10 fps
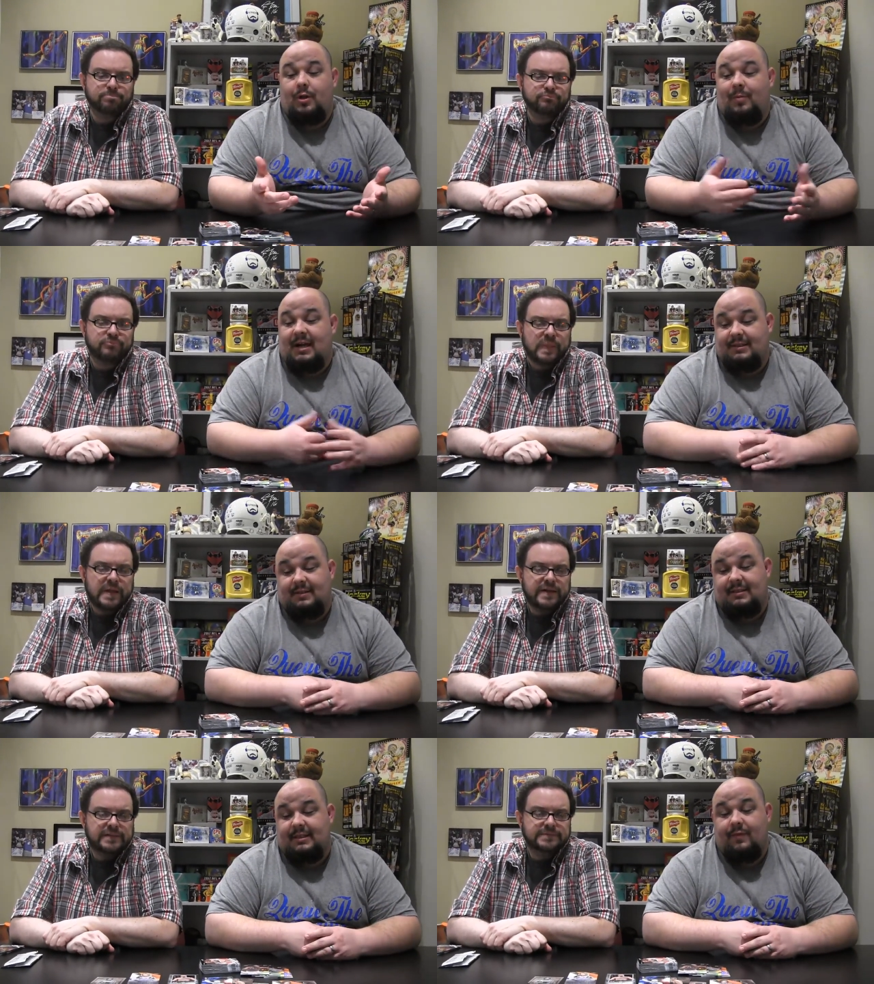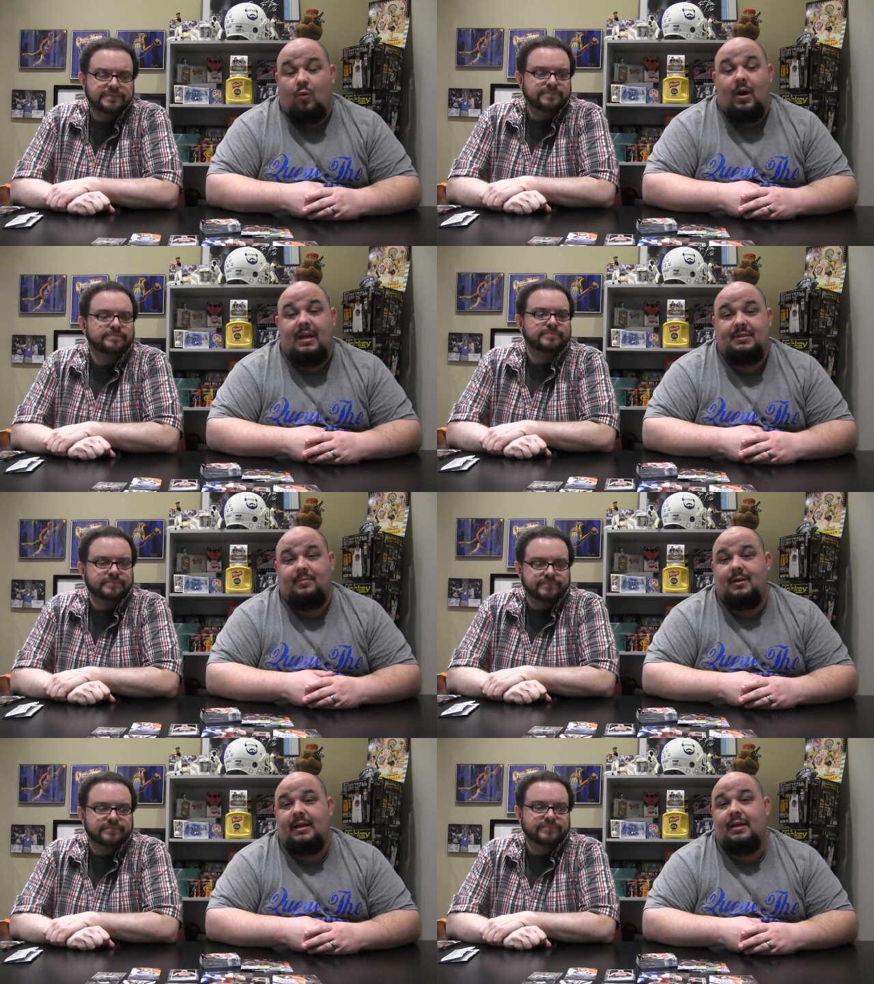Speaker 1: other box of this to give away to
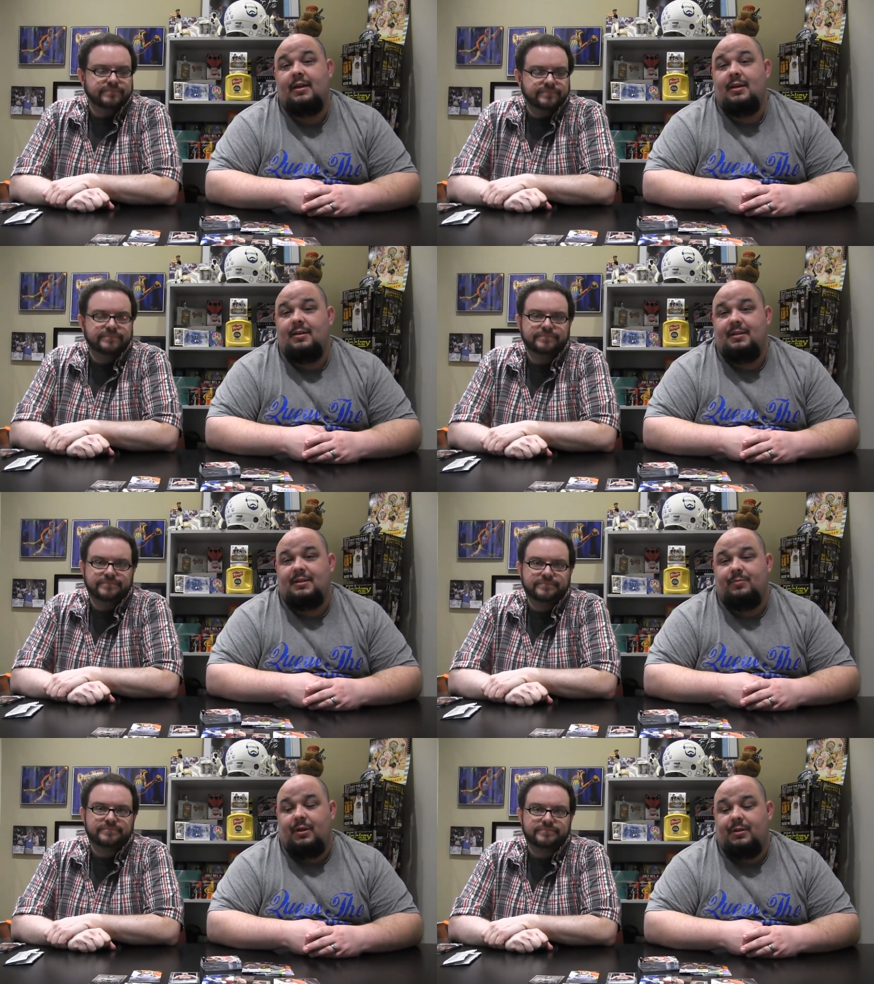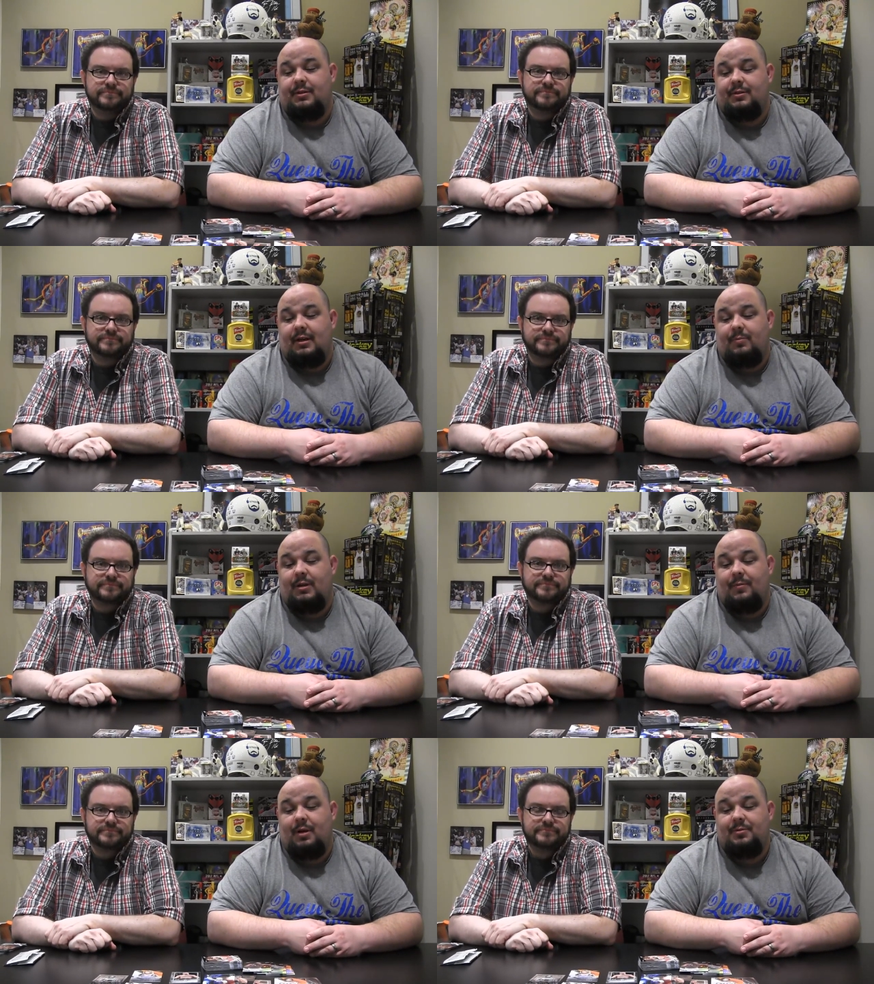somebody this month. So
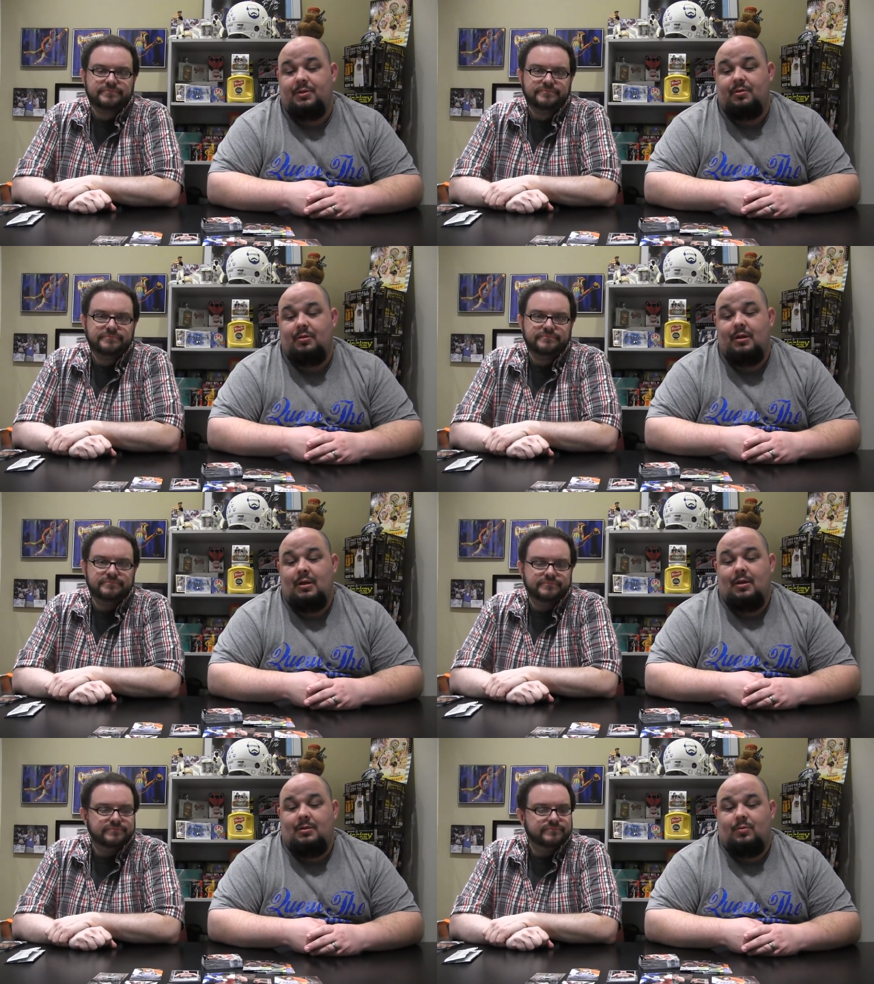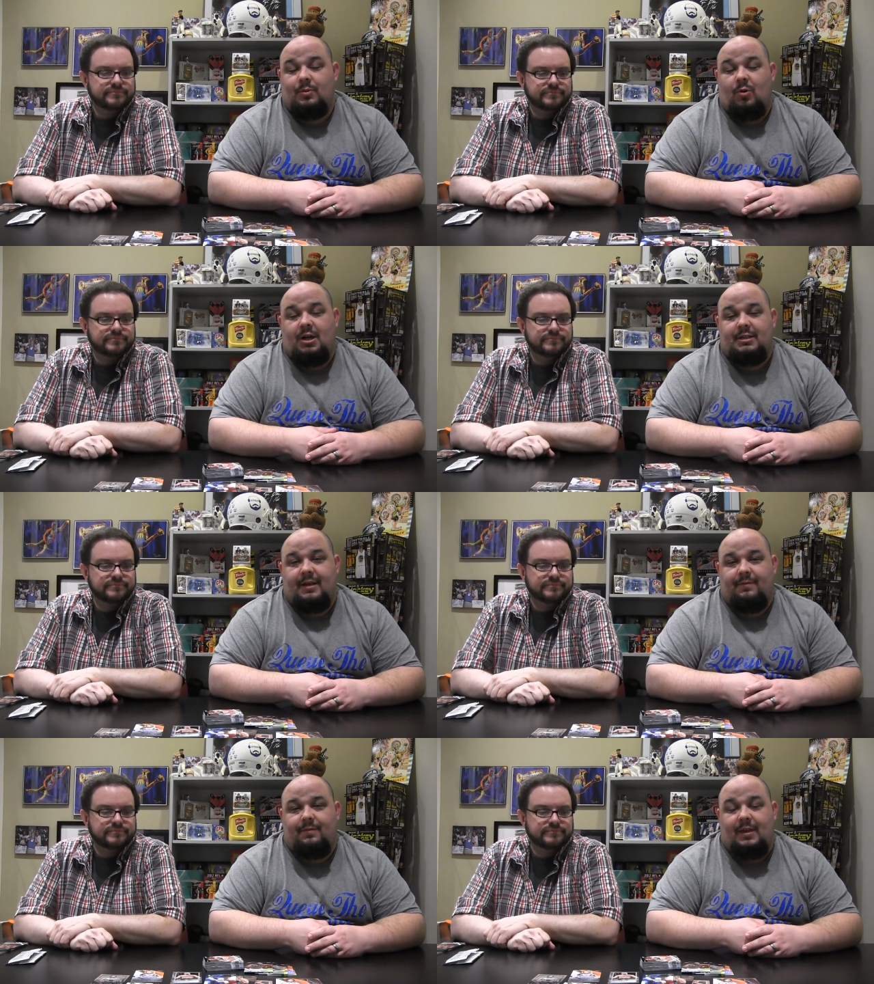that'll be coming up soon. So be
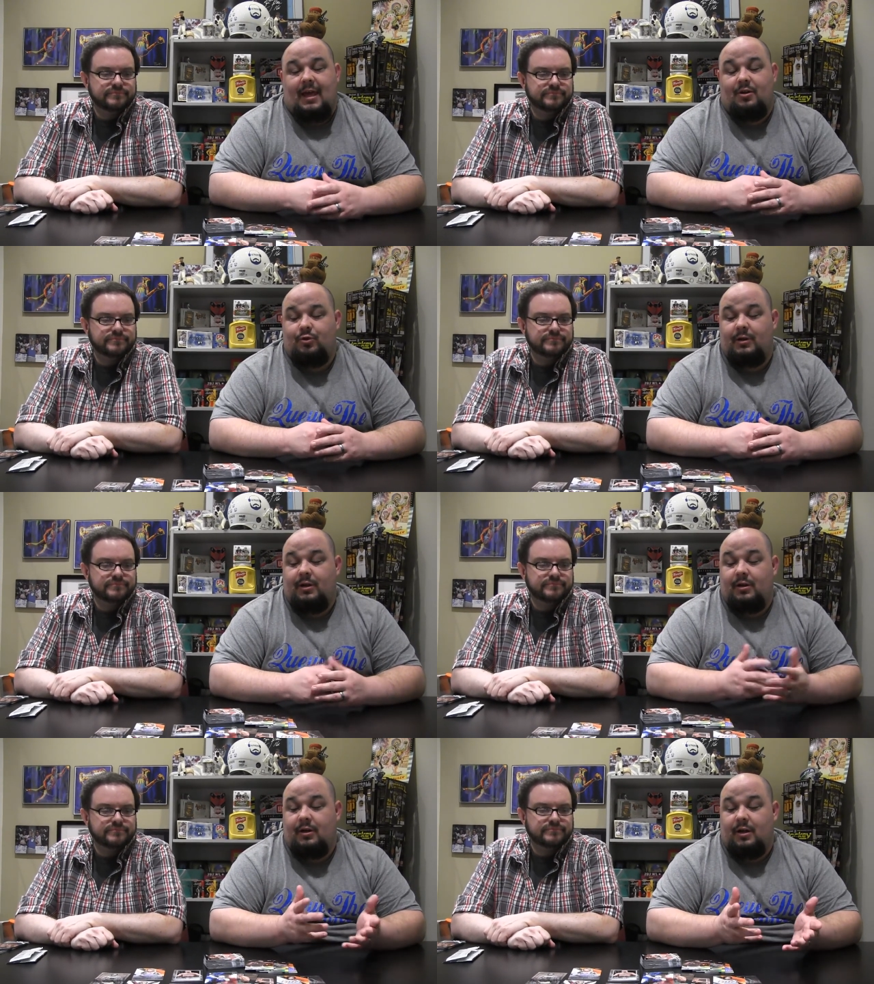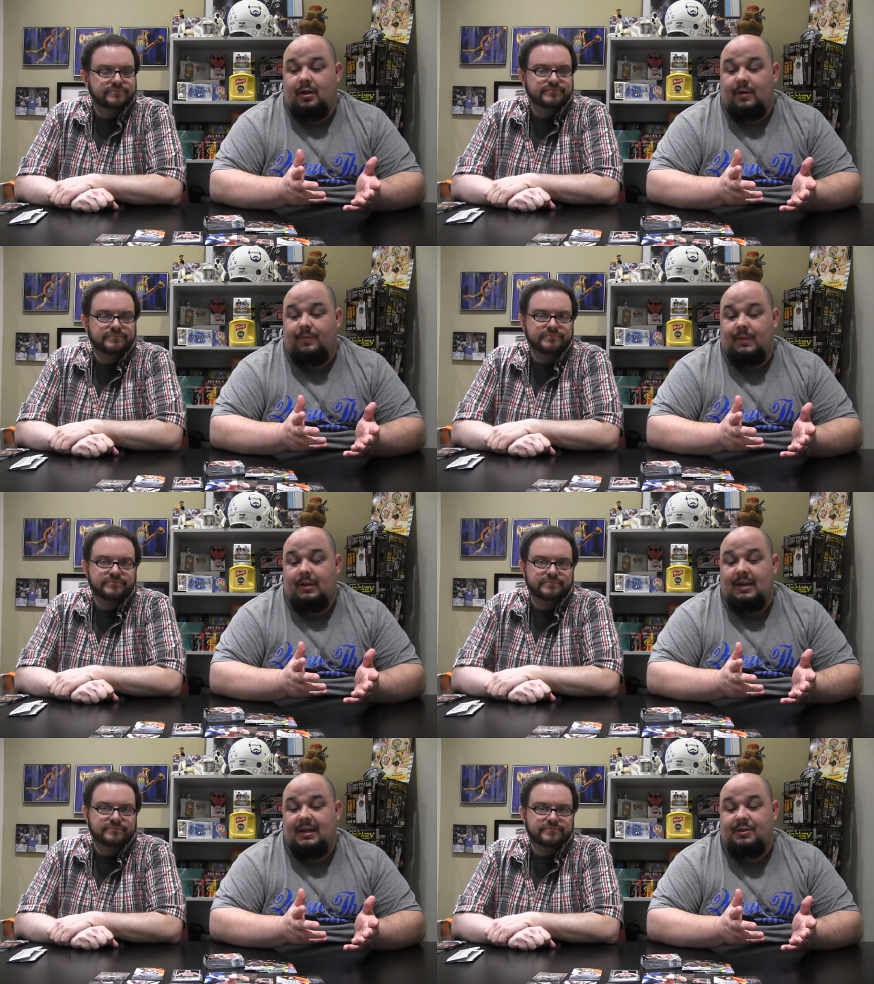watching that for that on Twitter.
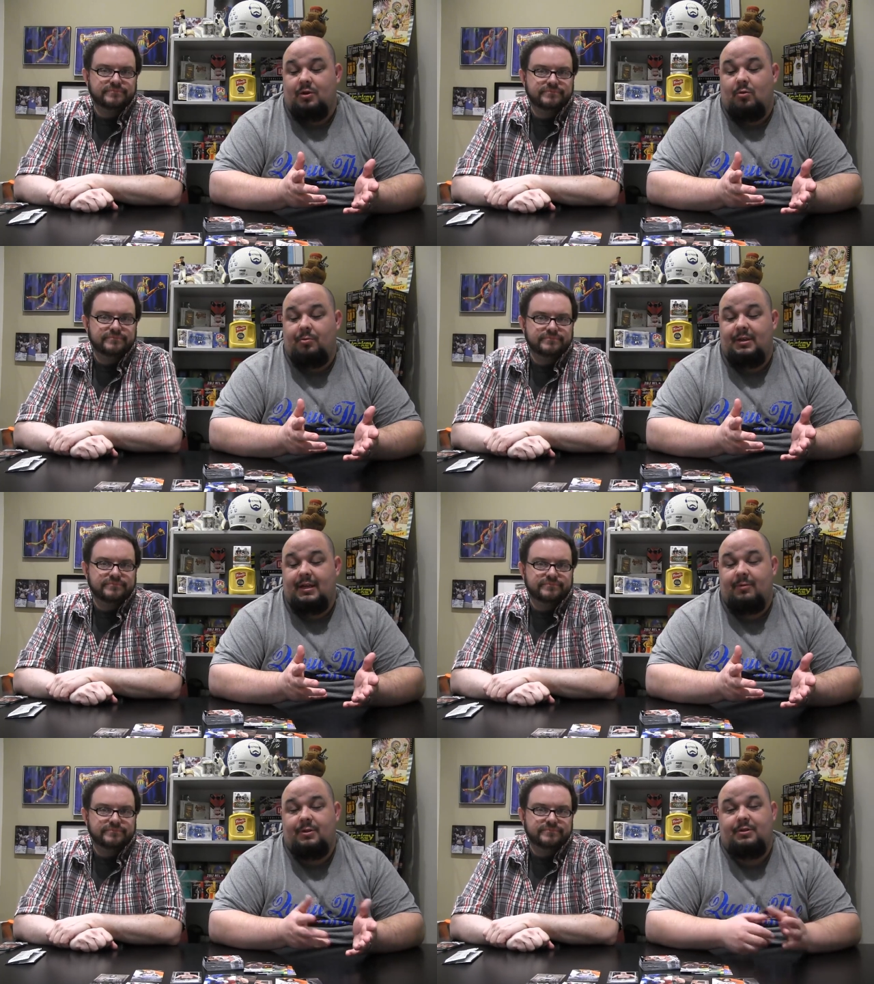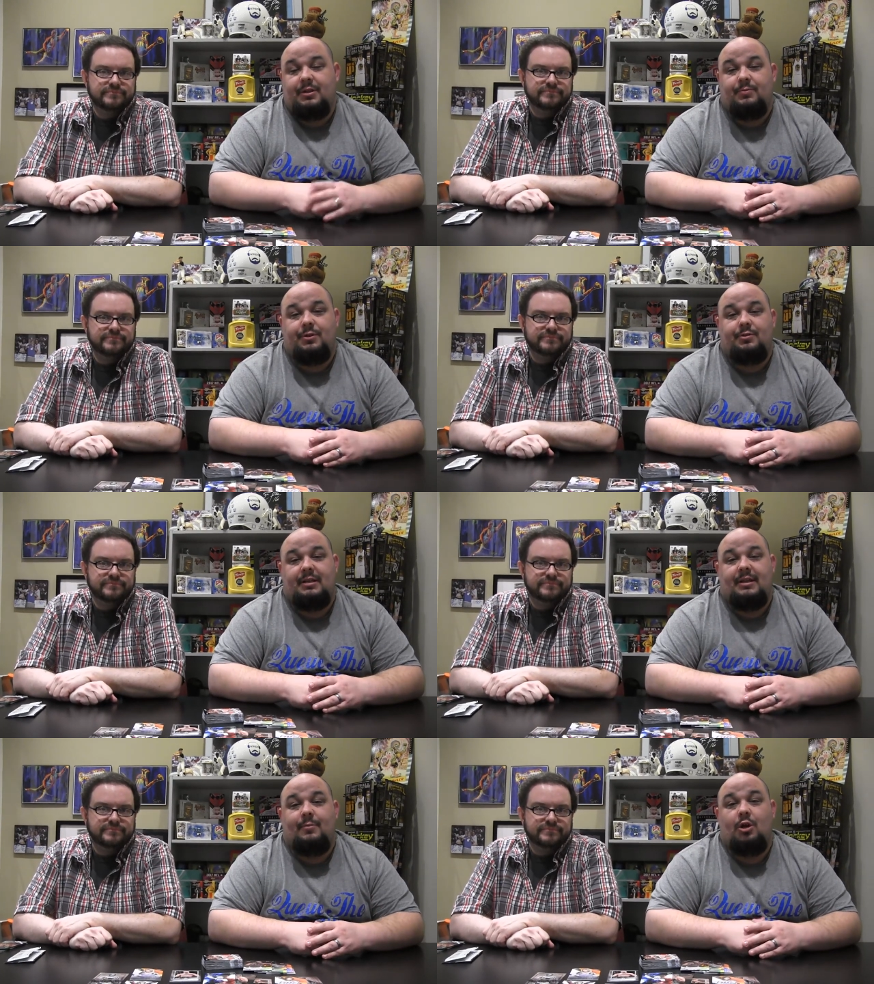Guys, you know what we think. Why don't you tell us what you
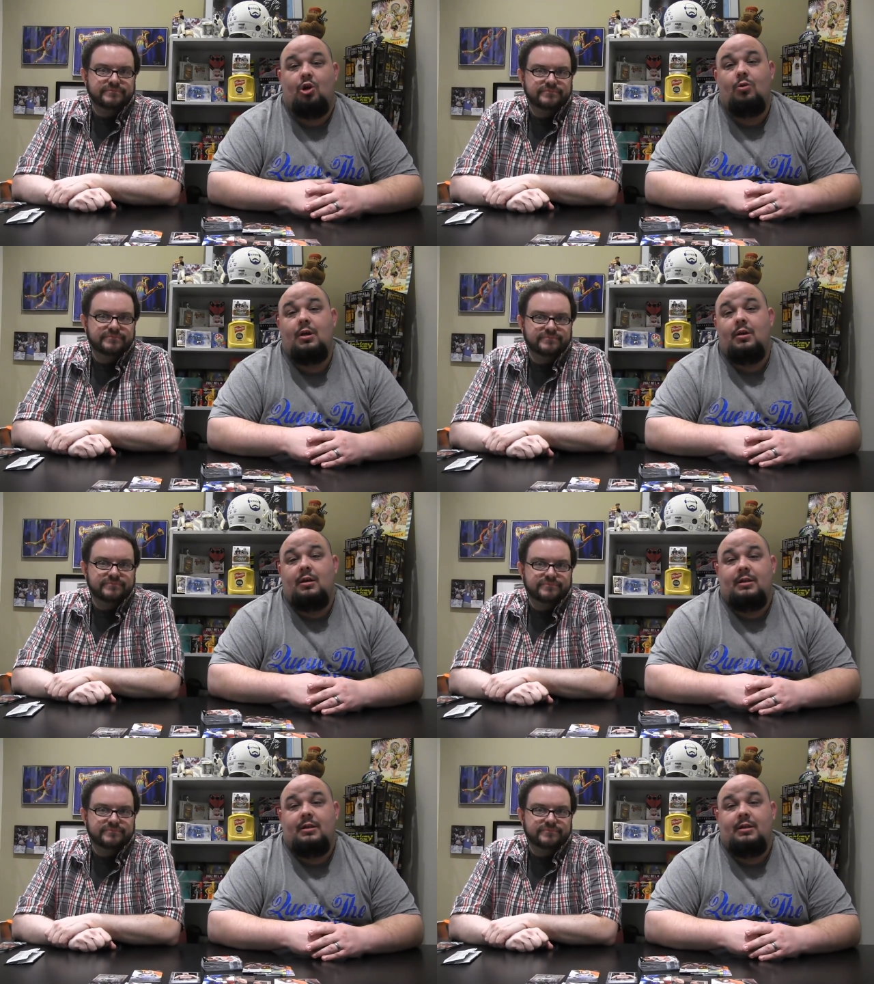think down below.